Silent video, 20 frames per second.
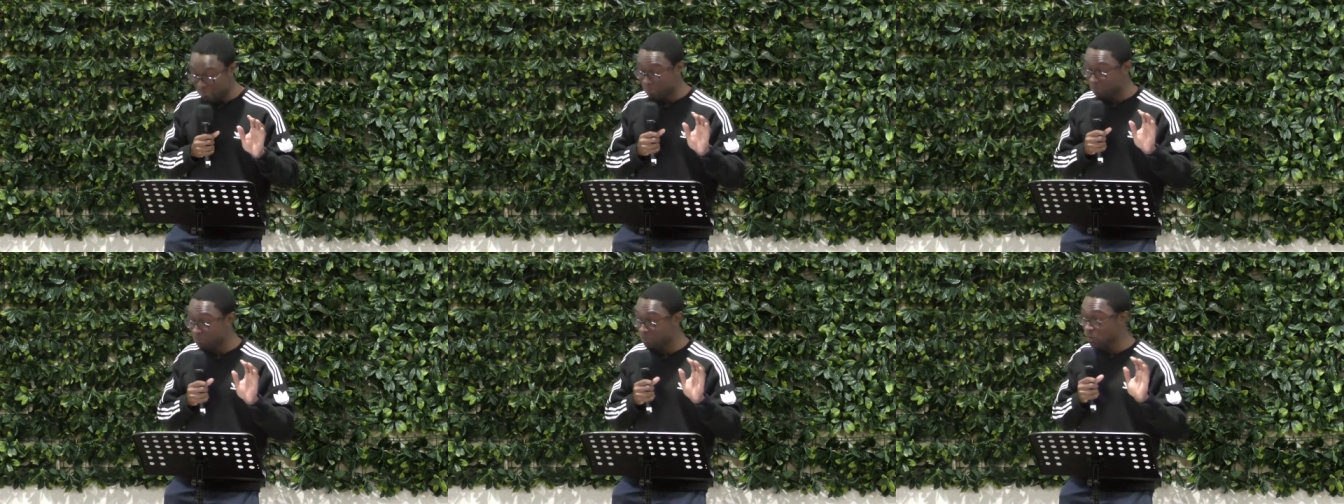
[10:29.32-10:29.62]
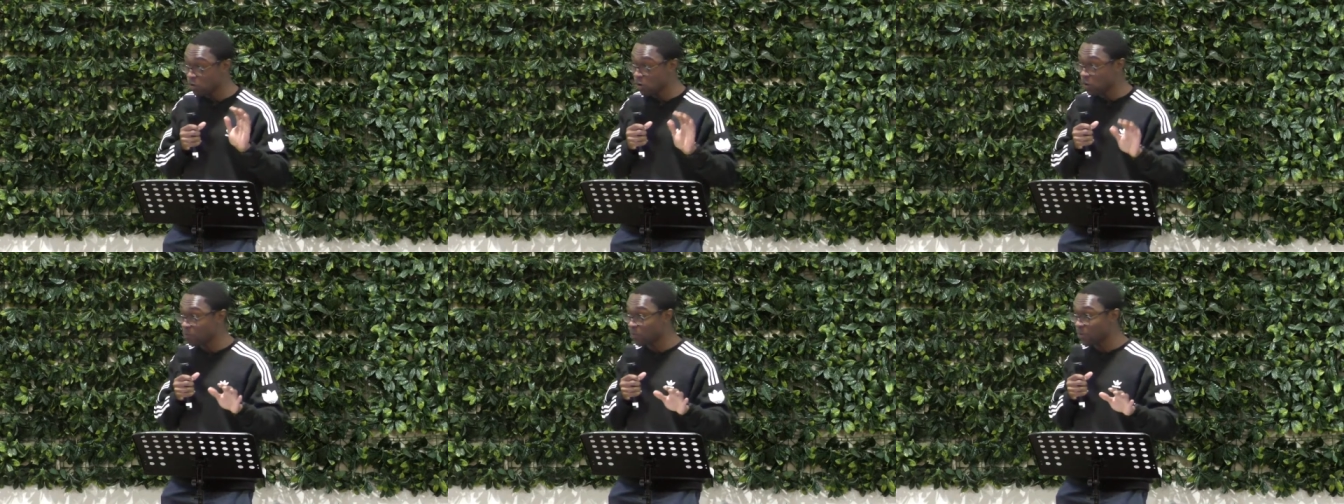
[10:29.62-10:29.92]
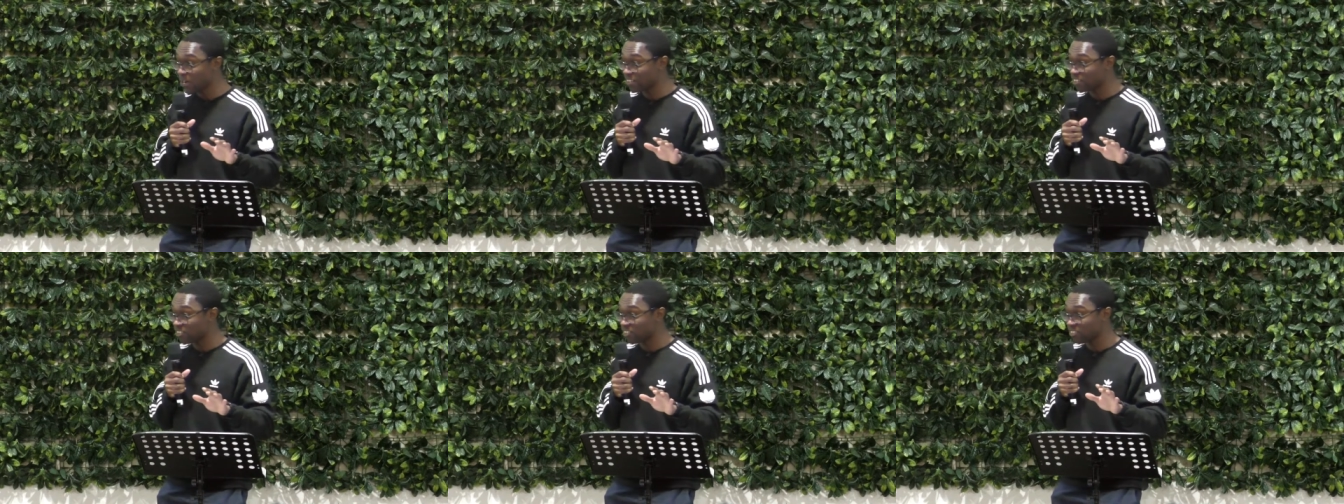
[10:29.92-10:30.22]
more
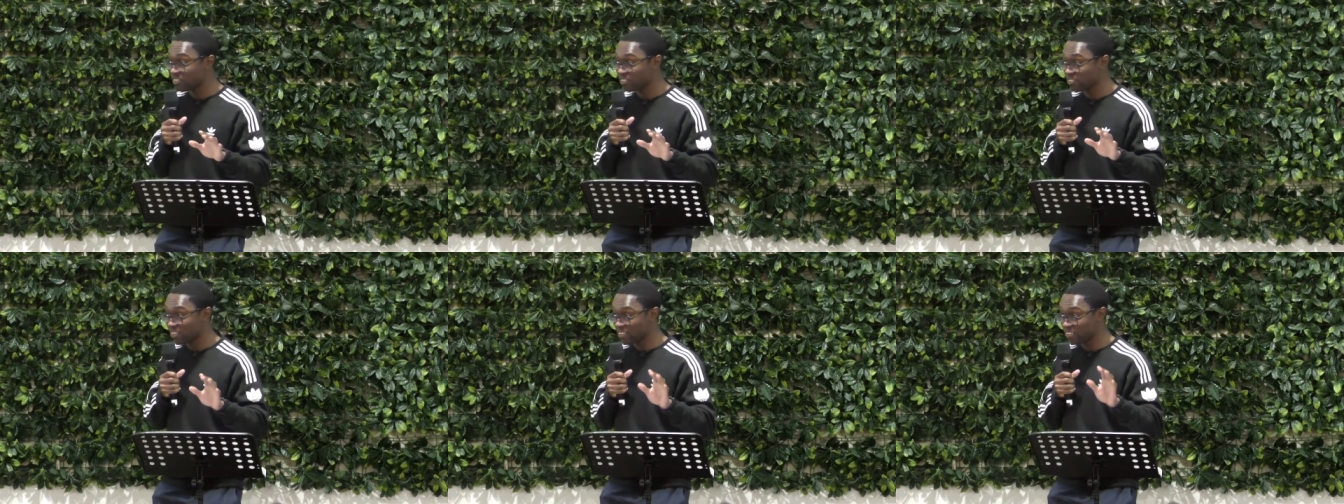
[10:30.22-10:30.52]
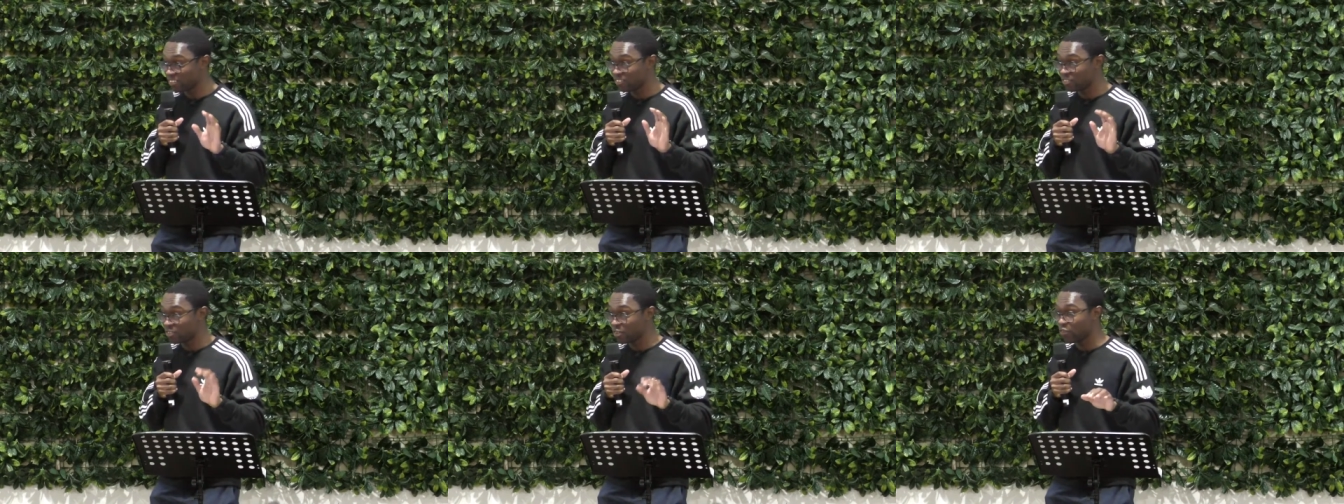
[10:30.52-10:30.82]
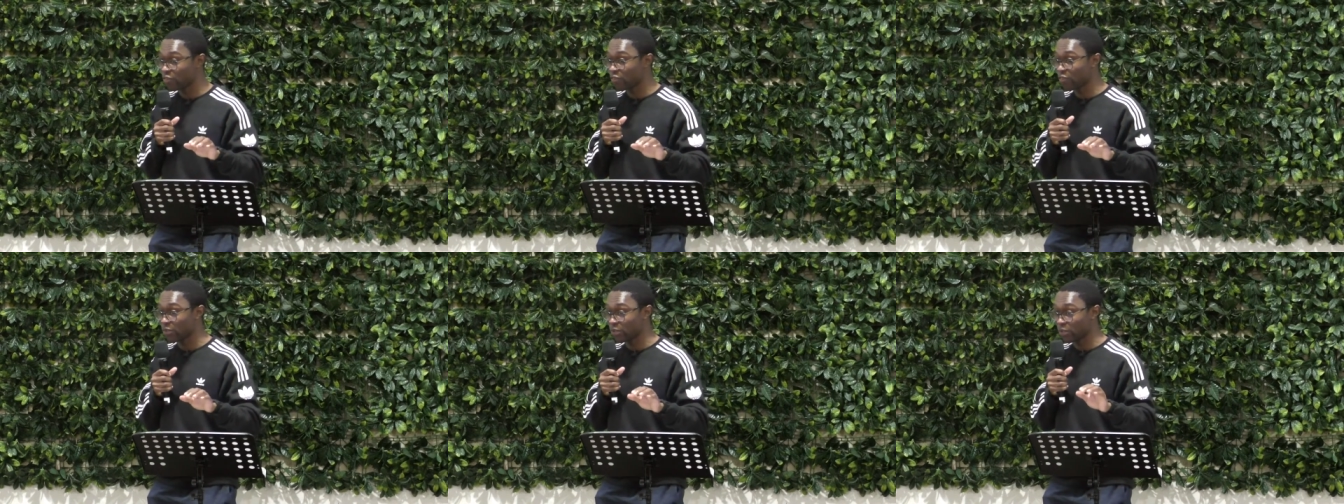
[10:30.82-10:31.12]
precious than
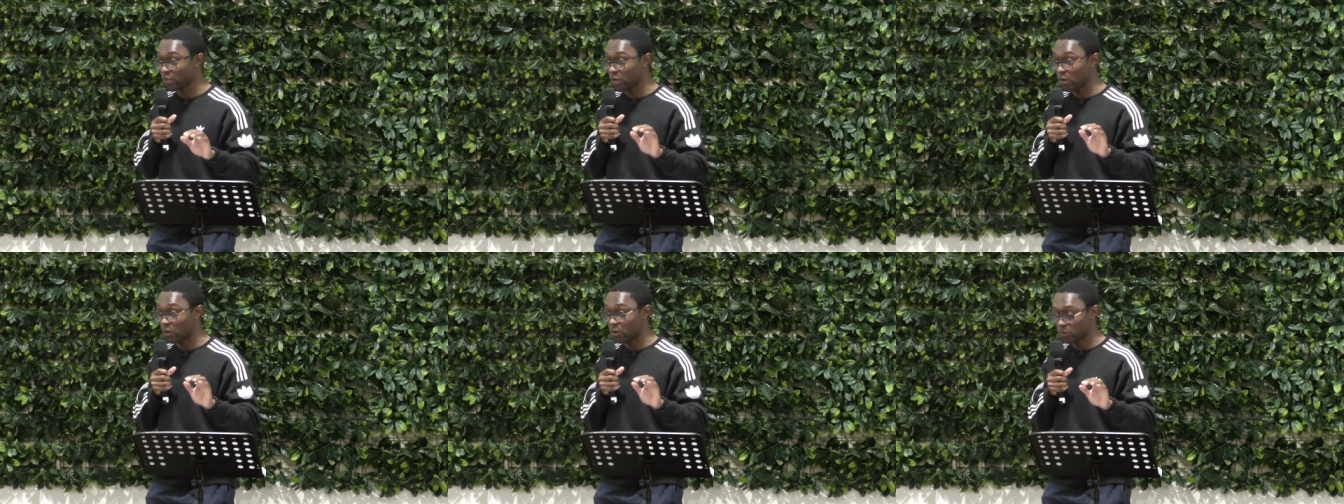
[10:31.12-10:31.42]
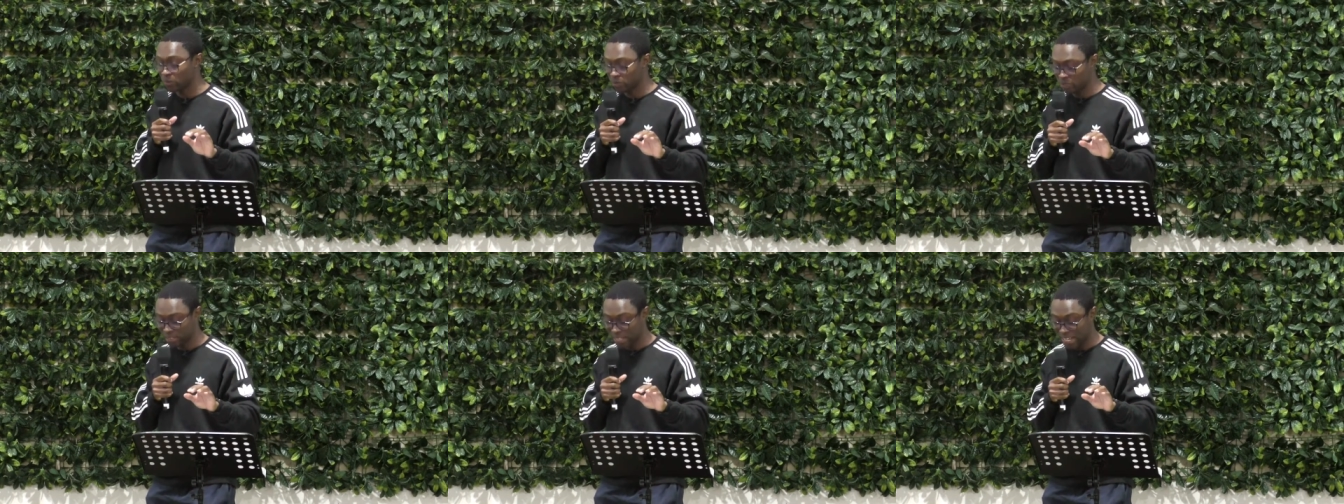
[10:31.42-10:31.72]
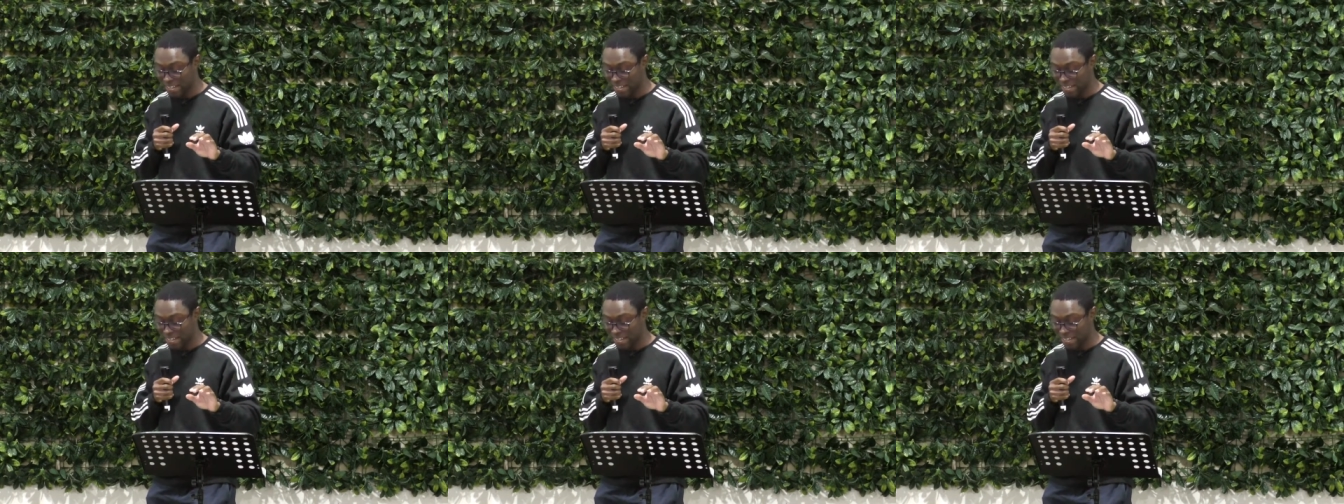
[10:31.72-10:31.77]
silver and gold,